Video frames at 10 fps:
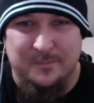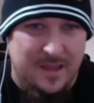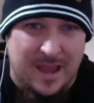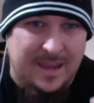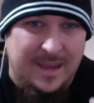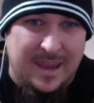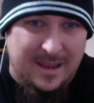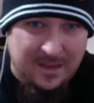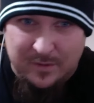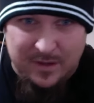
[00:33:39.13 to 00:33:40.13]
I
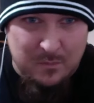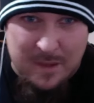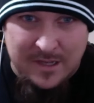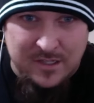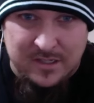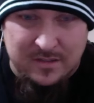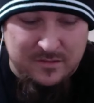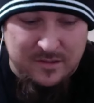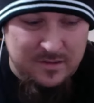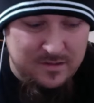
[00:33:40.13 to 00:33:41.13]
can't even imagine,
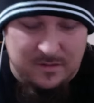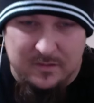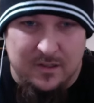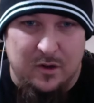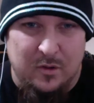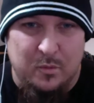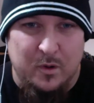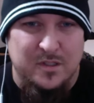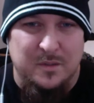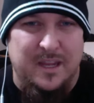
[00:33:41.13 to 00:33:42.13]
where
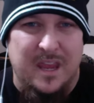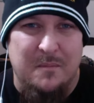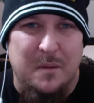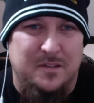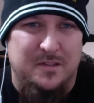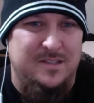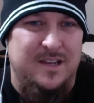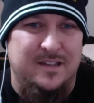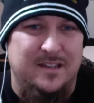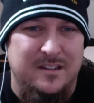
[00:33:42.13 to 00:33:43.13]
somebody came up with these
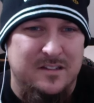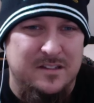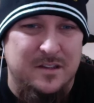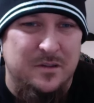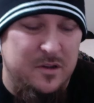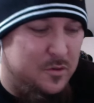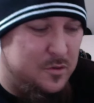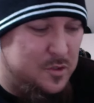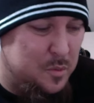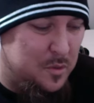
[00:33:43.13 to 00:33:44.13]
ideas, and they're
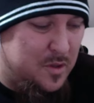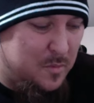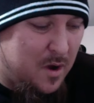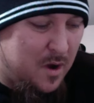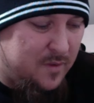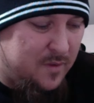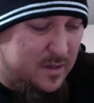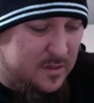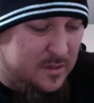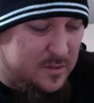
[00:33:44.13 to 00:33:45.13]
just pulling them off.
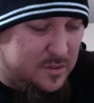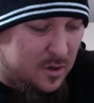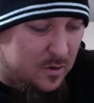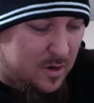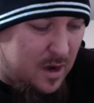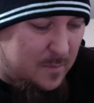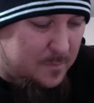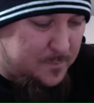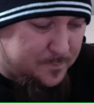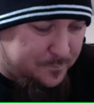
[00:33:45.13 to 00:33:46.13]
So,
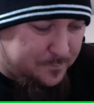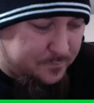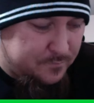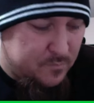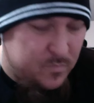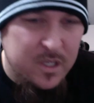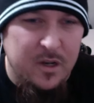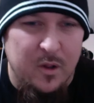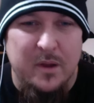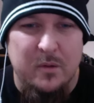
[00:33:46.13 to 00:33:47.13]

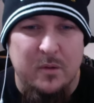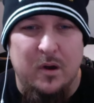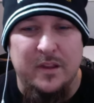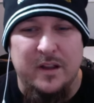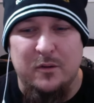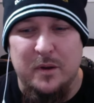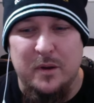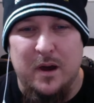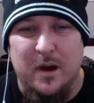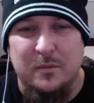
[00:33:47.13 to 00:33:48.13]
the big one that everybody
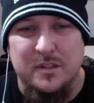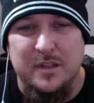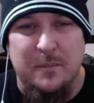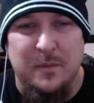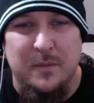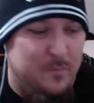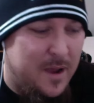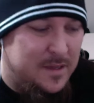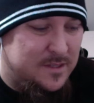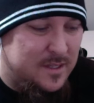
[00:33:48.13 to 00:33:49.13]
wanted was the naming of
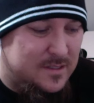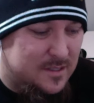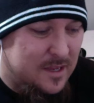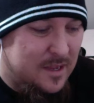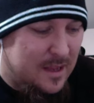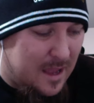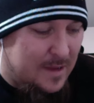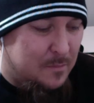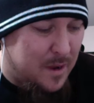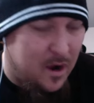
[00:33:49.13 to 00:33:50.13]
my sets.
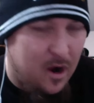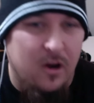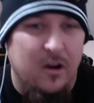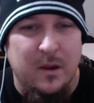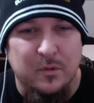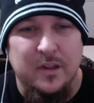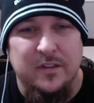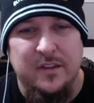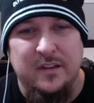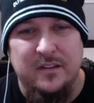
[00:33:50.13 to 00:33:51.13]
In my heart, I really
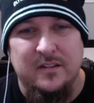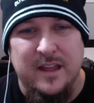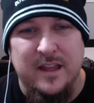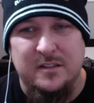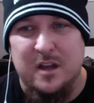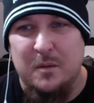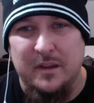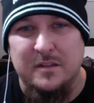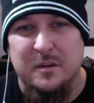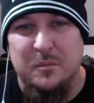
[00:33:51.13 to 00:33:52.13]
think that that's coming
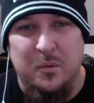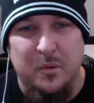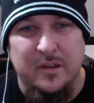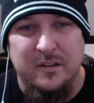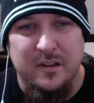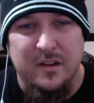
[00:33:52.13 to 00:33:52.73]
at some point.